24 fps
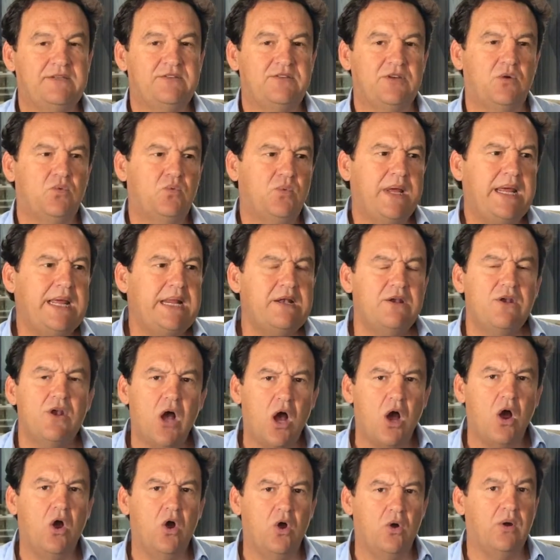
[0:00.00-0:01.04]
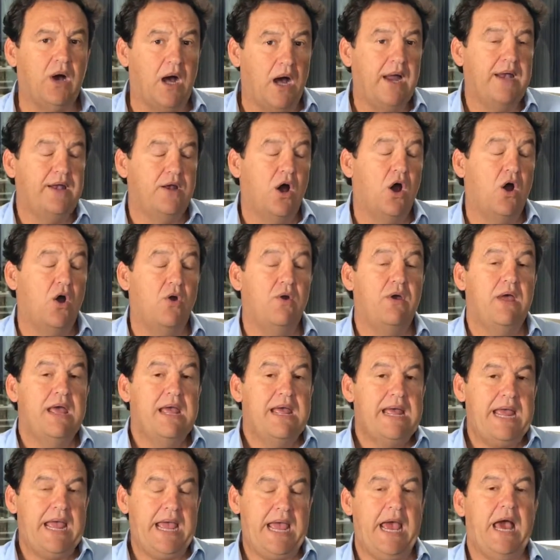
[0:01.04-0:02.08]
So I know
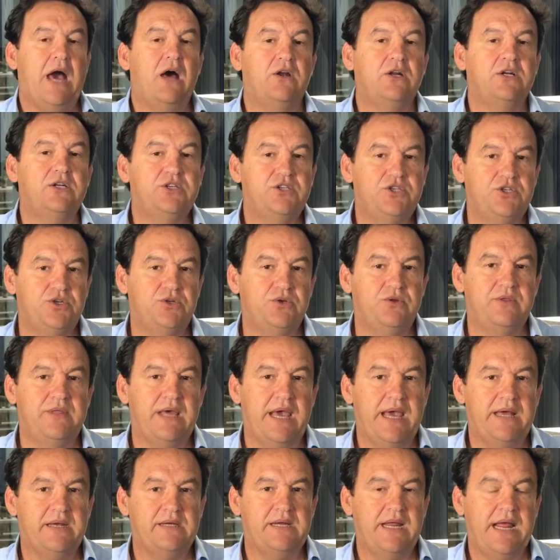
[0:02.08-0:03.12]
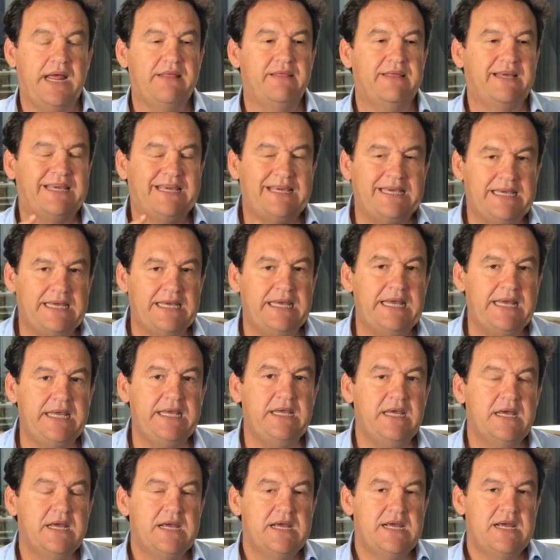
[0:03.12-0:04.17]
how to do that. And the
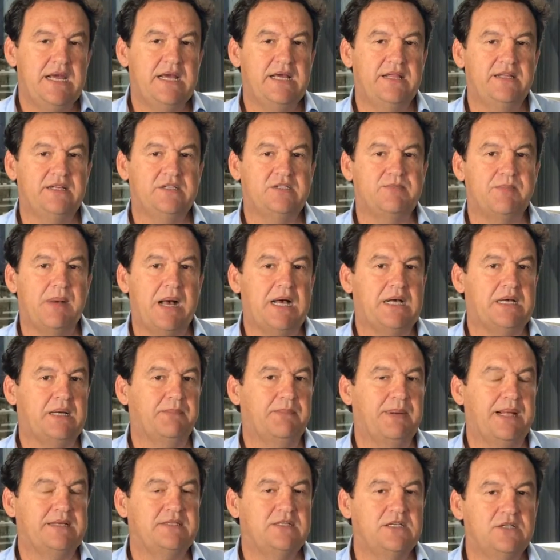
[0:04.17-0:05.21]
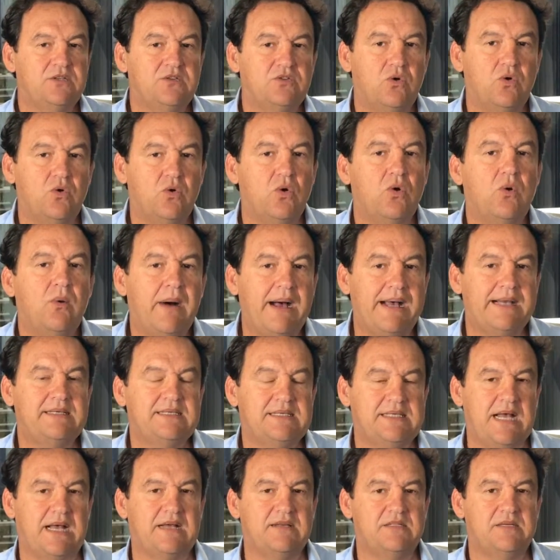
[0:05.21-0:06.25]
key in this marketplace is always
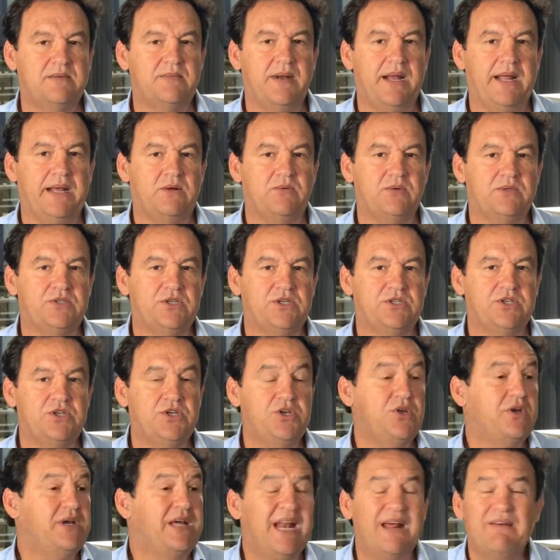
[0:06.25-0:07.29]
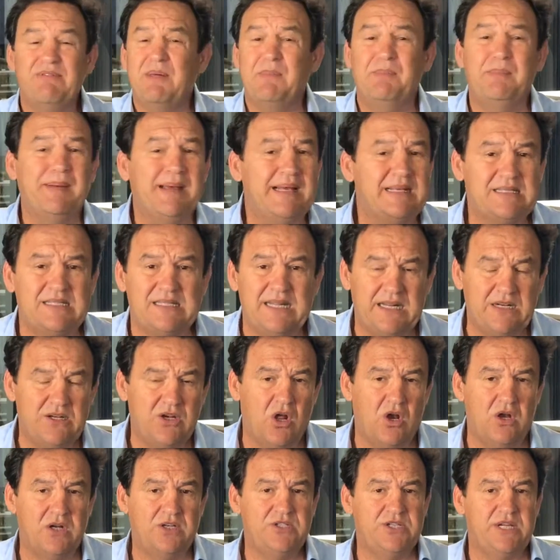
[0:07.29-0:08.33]
customer acquisition. You can have the best
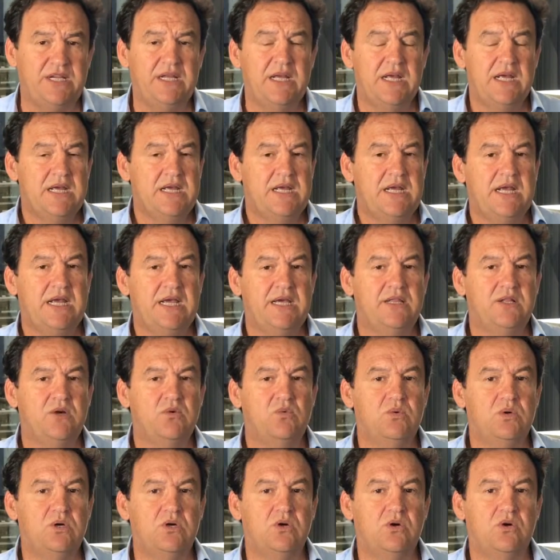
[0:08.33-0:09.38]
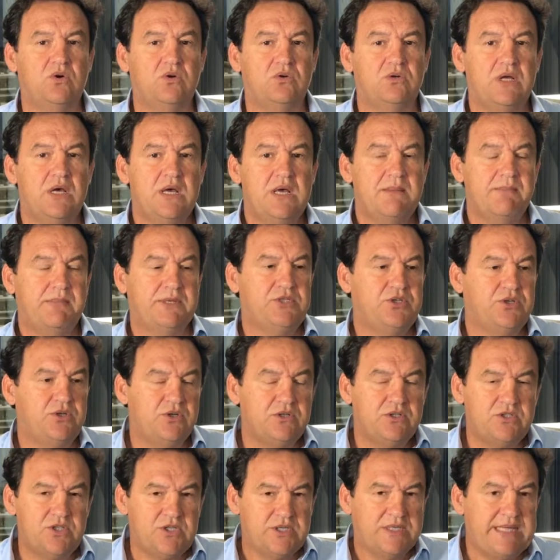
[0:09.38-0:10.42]
technology in the world, but
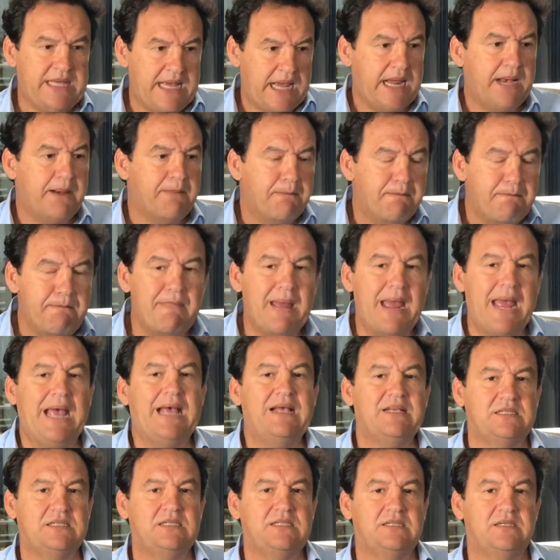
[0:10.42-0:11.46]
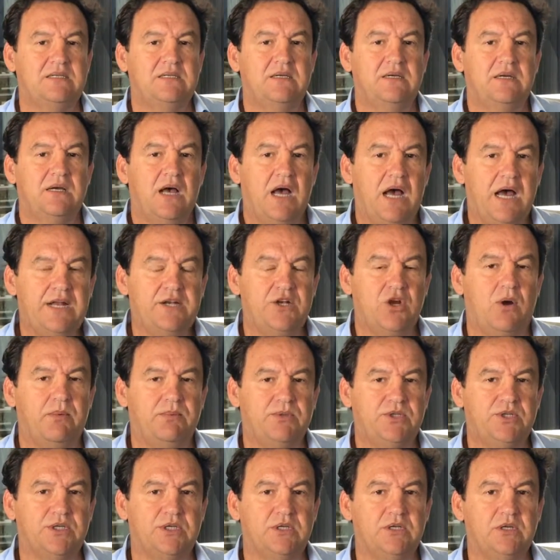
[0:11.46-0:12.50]
to get mass
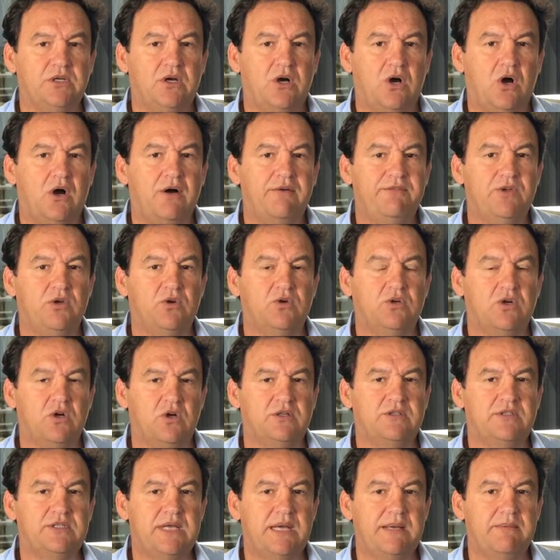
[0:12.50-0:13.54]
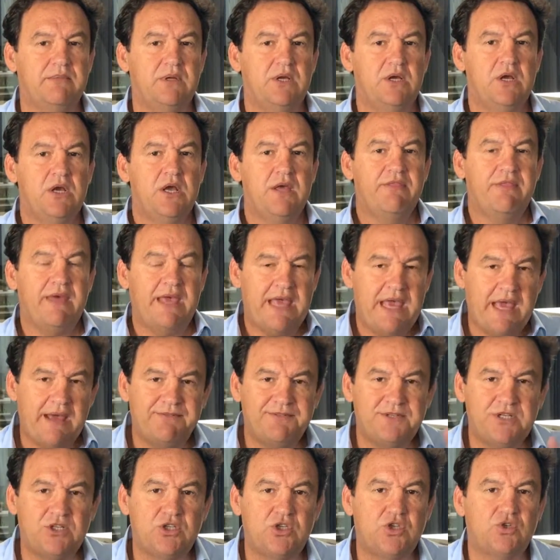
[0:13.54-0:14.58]
adoption of your concept, they
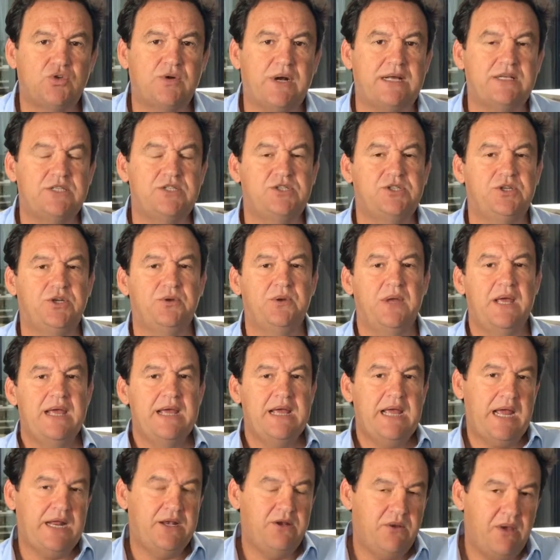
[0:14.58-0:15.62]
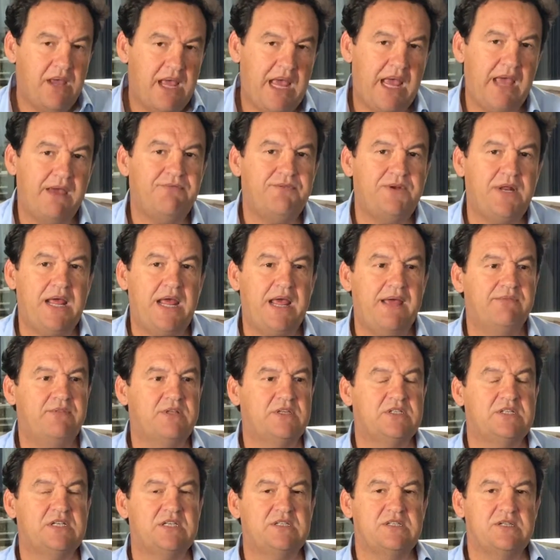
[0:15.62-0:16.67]
have to trust you, and you have to have the
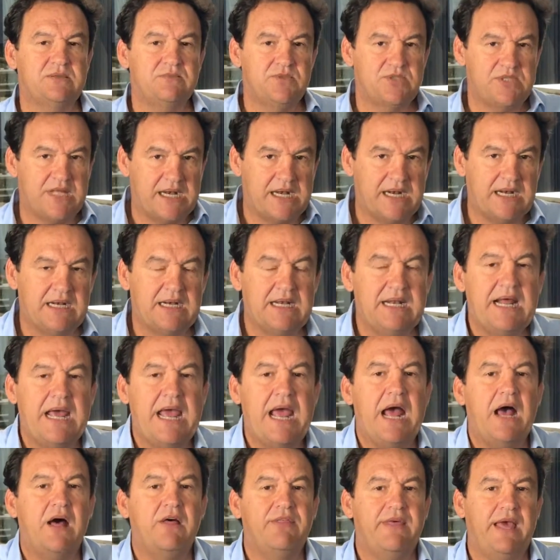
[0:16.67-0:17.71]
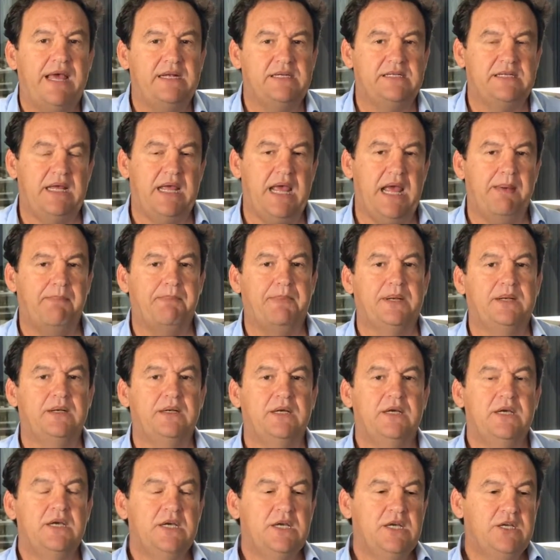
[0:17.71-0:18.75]
systems that allow that to happen.
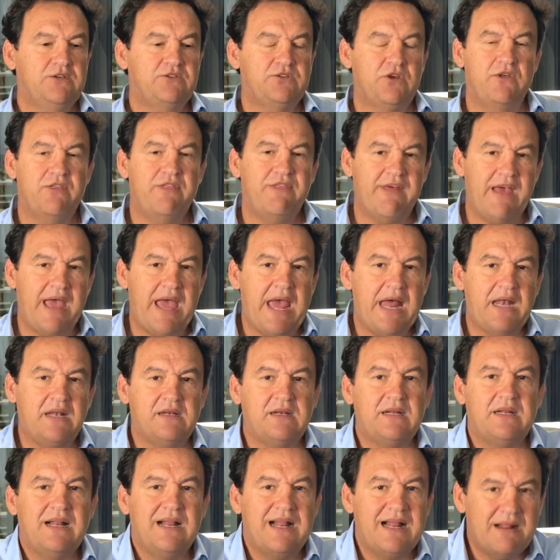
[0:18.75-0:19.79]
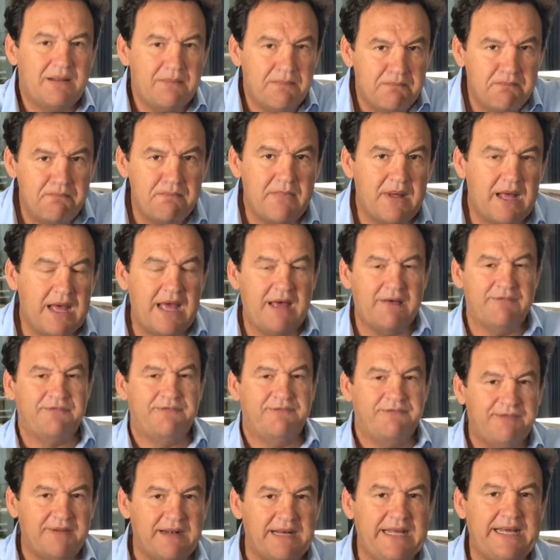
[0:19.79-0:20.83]
So that
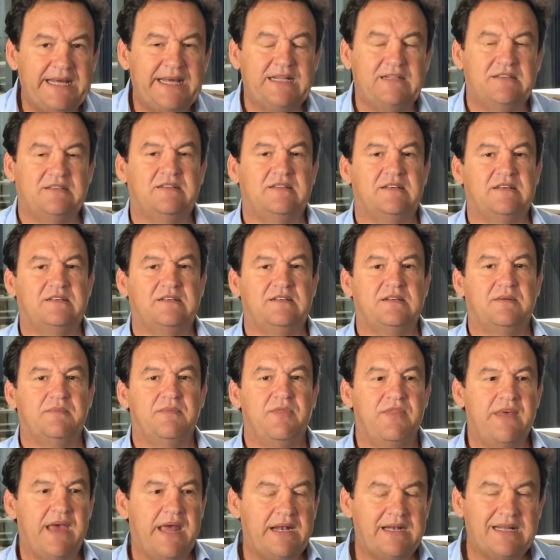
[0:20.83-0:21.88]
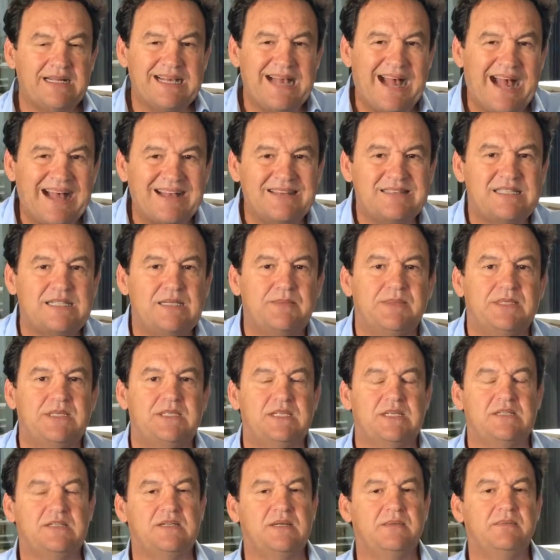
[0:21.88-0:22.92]
affiliate system, that customer
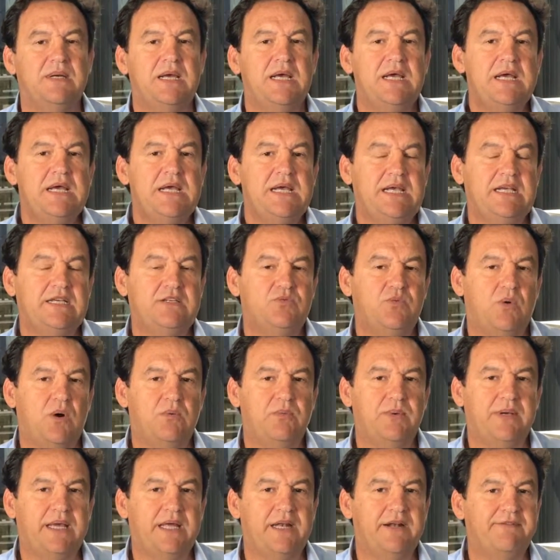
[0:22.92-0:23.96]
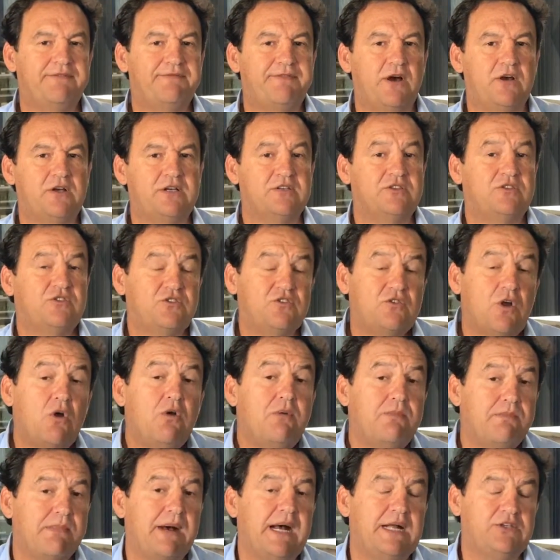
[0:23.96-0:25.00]
system, is what we're going to focus
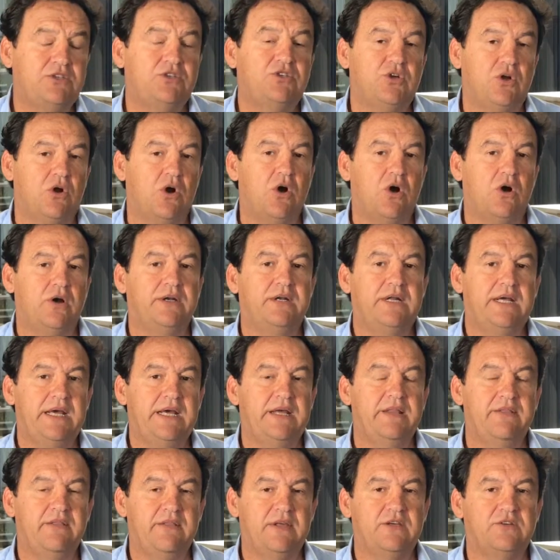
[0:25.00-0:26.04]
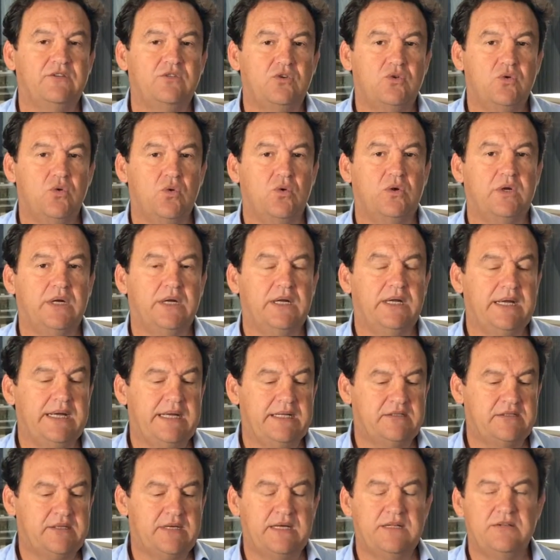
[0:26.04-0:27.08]
so much on in this quarter.
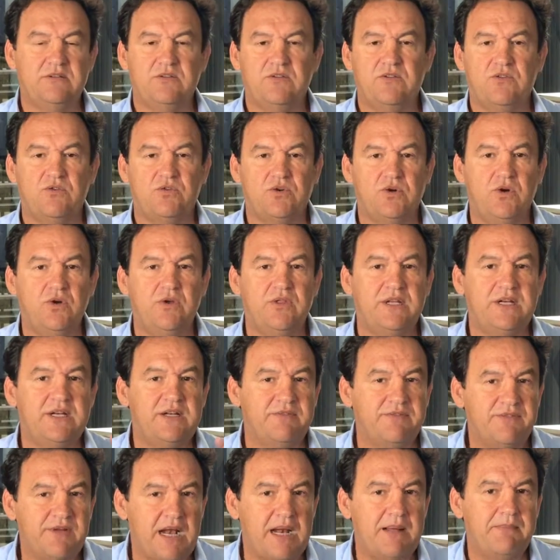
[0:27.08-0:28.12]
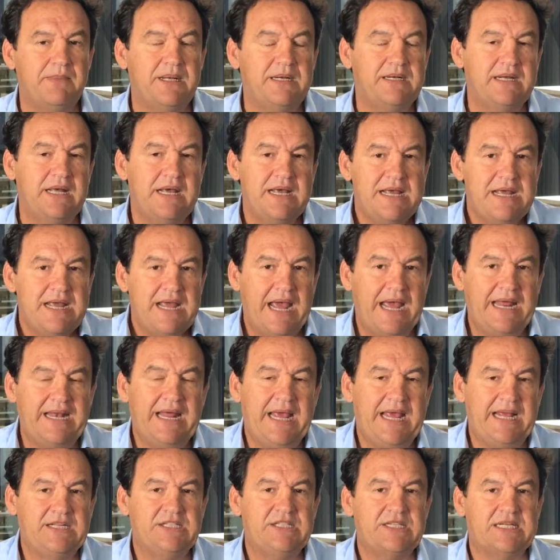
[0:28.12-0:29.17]
It's through the development
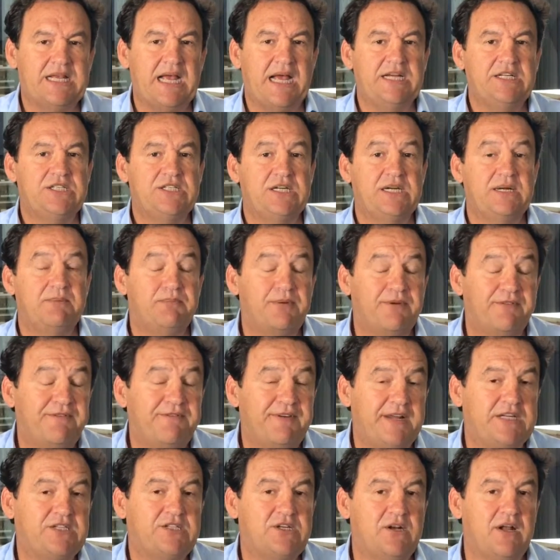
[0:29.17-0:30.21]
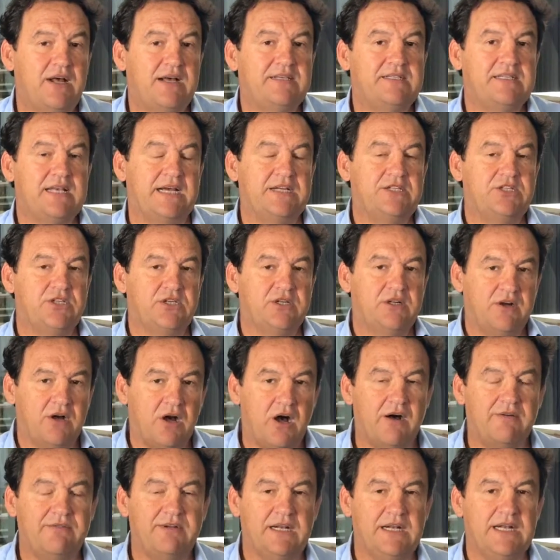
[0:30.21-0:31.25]
and education and professionalization
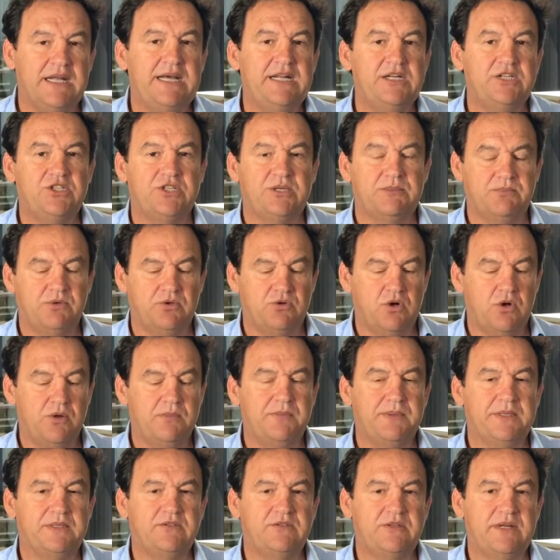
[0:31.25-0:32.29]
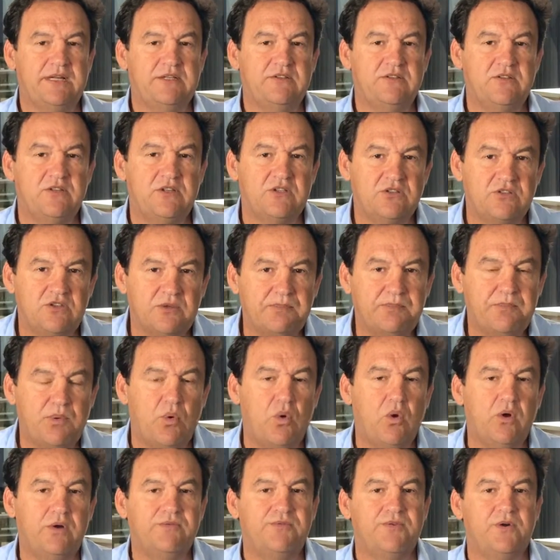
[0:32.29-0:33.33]
of a leadership group. It's the
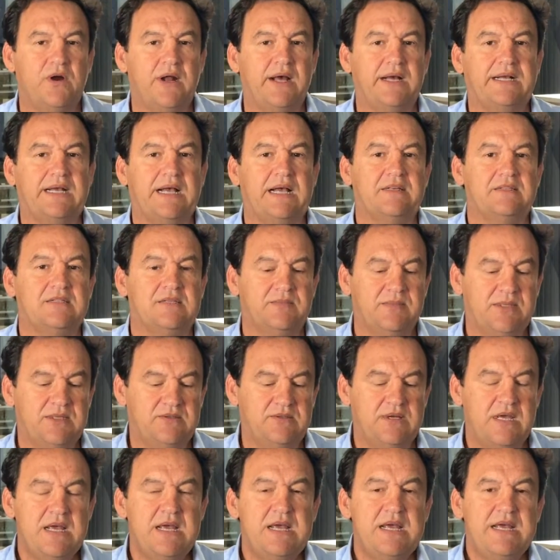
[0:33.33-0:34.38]
support for our customers.